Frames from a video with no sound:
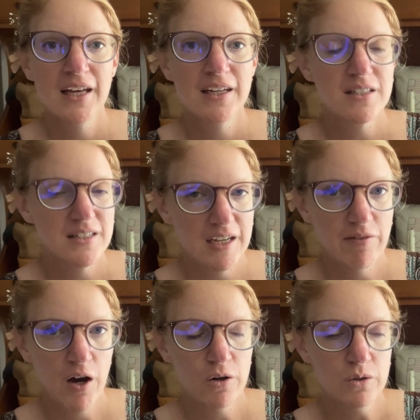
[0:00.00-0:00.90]

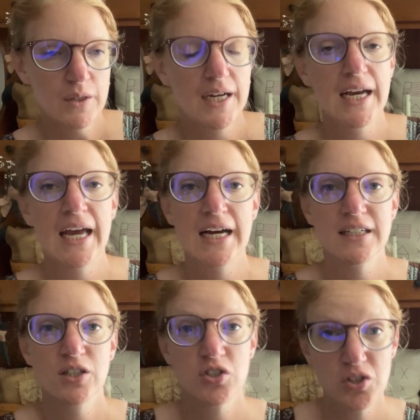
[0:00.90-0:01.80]
Steve-O,
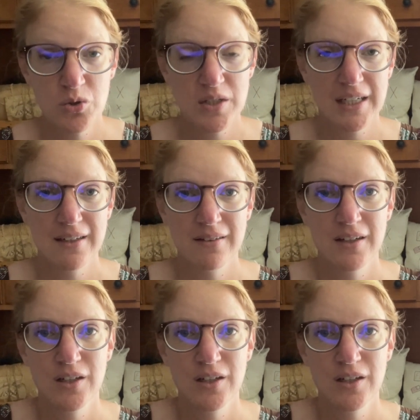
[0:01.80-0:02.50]
and Susie